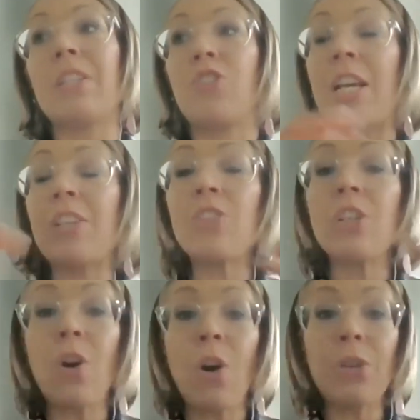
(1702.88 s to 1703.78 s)
Changing
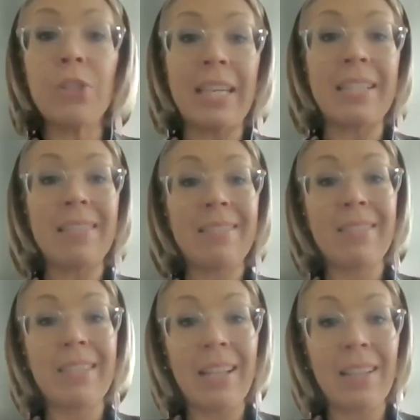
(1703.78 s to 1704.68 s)
color that is
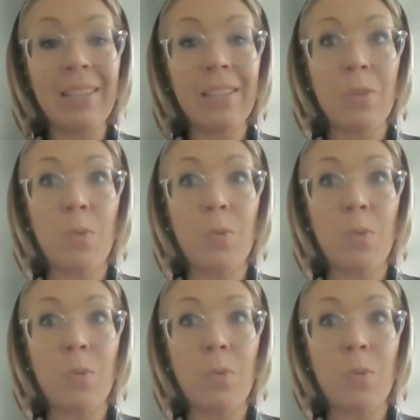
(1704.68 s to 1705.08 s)
still